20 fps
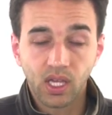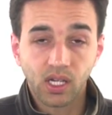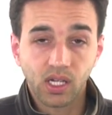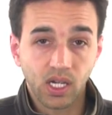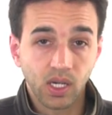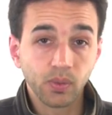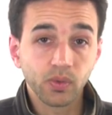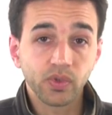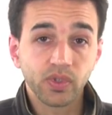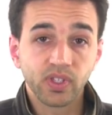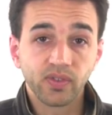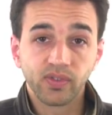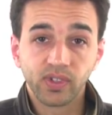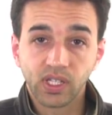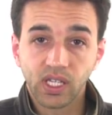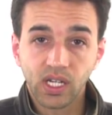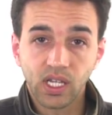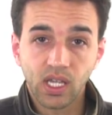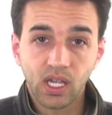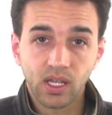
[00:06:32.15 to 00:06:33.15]
Comes with the
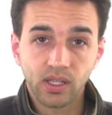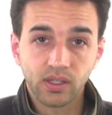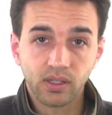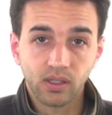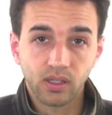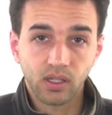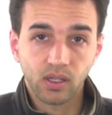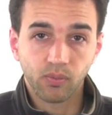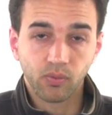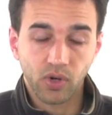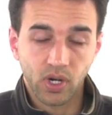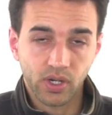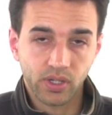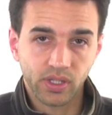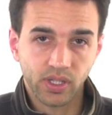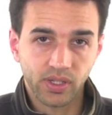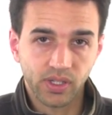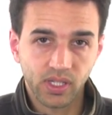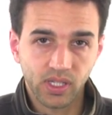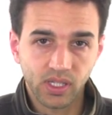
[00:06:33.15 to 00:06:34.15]
Valenion
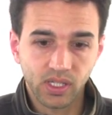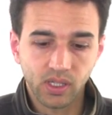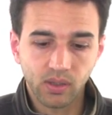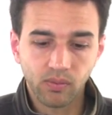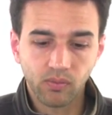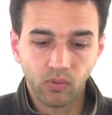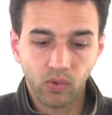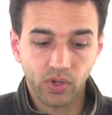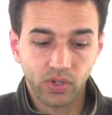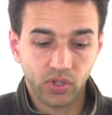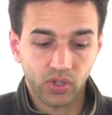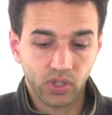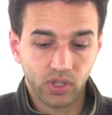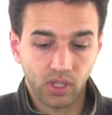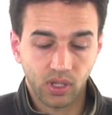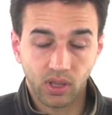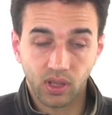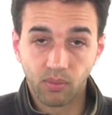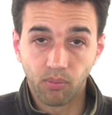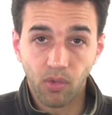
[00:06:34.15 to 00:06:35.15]
brushless system, which
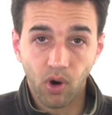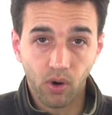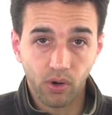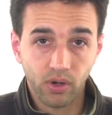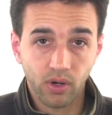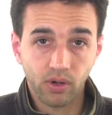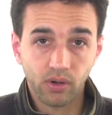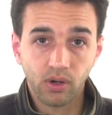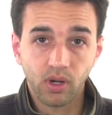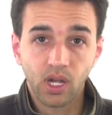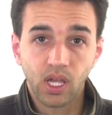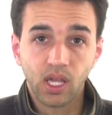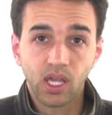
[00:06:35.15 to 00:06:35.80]
the motor